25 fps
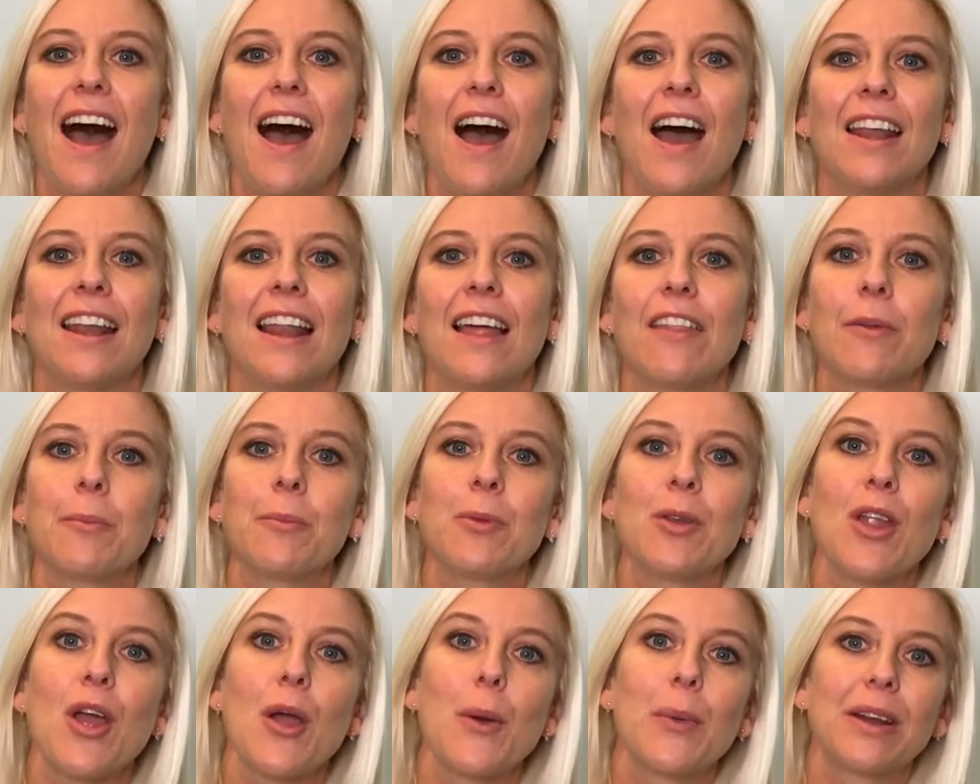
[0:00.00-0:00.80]
And let
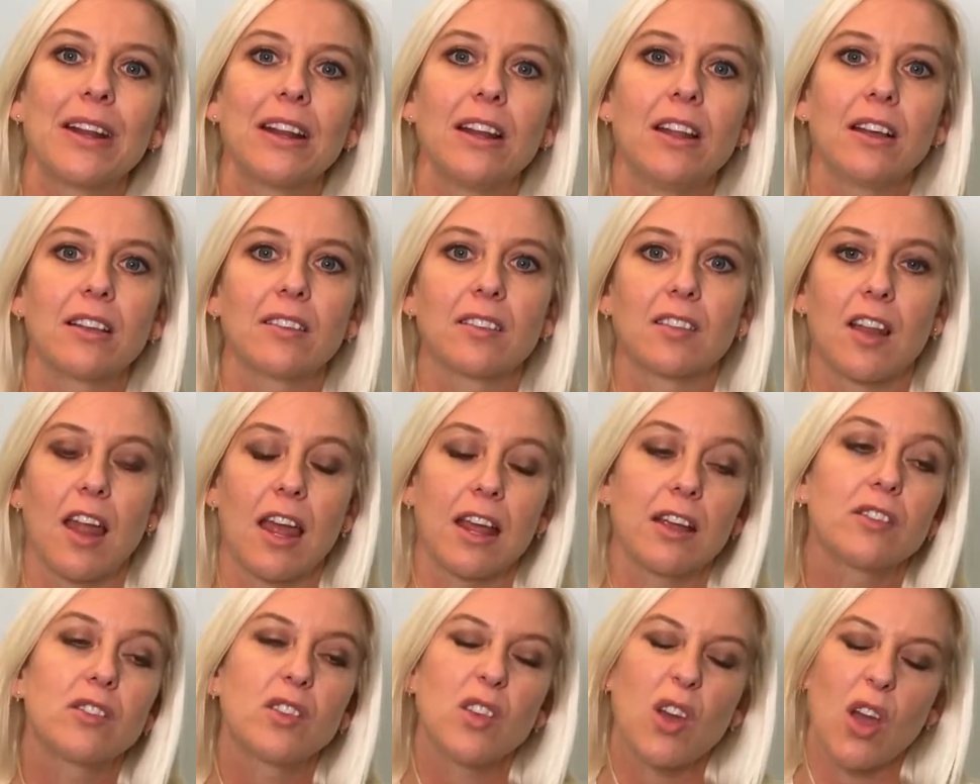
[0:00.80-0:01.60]
them know what it looks
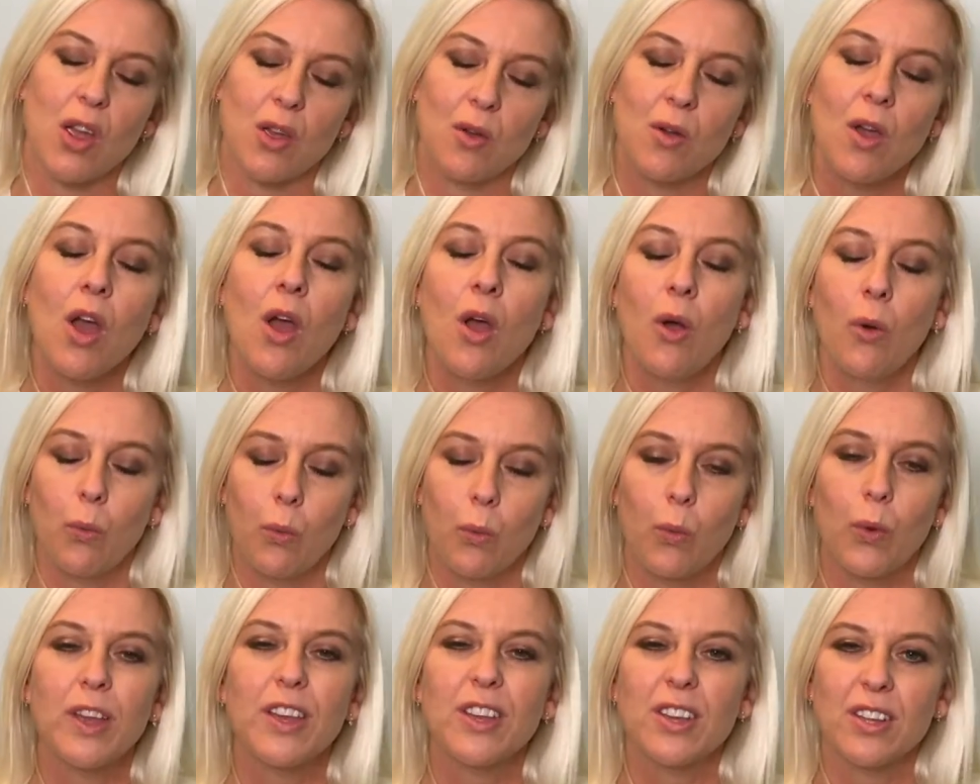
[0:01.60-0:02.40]
like. So
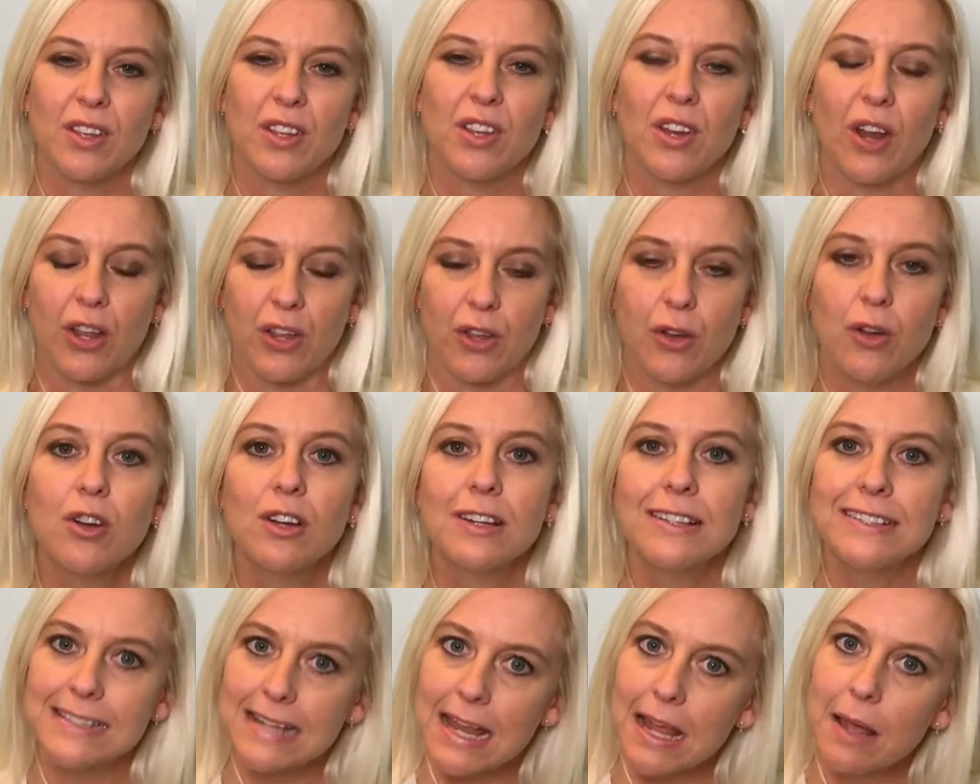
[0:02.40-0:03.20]
what you know, you're
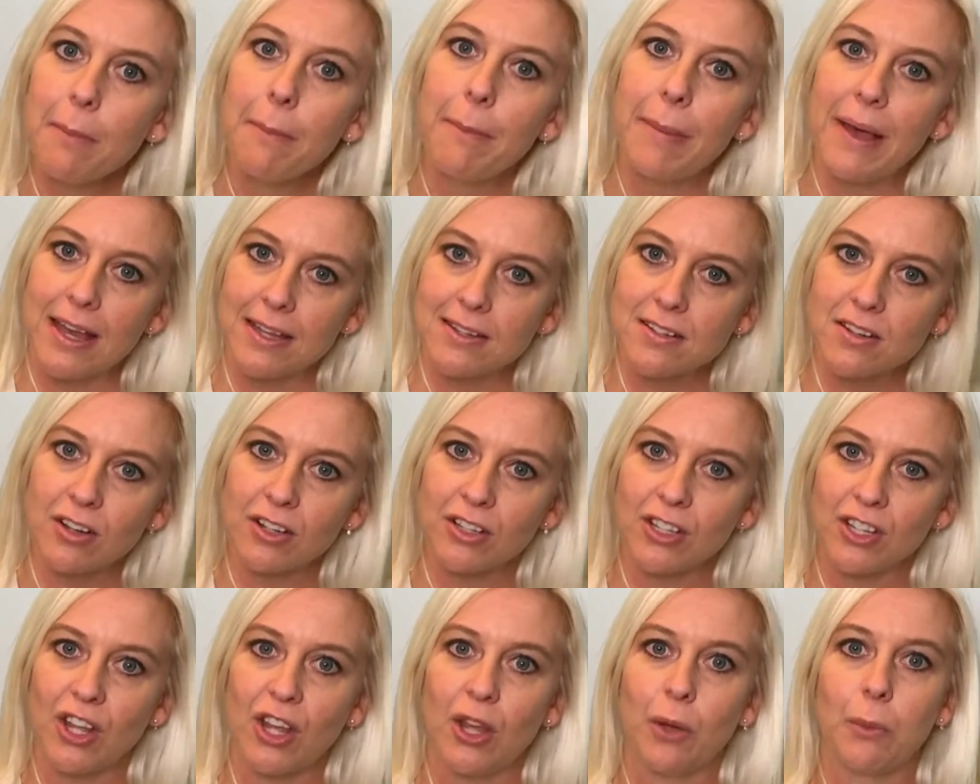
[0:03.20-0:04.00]
going to stay in bed,
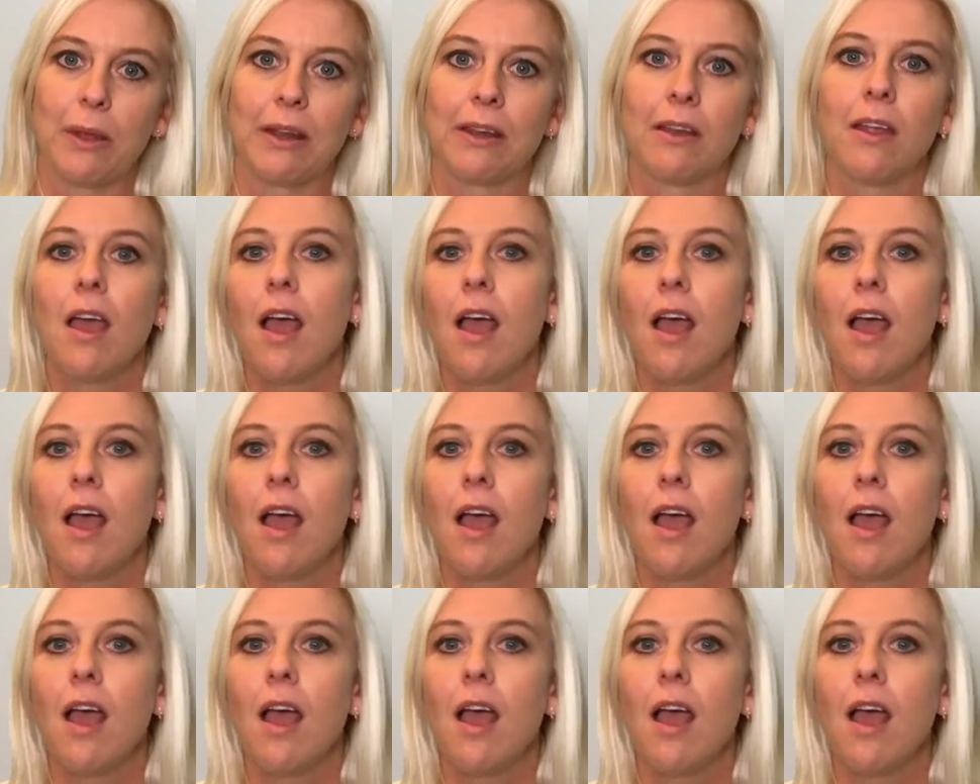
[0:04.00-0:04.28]
aren't you?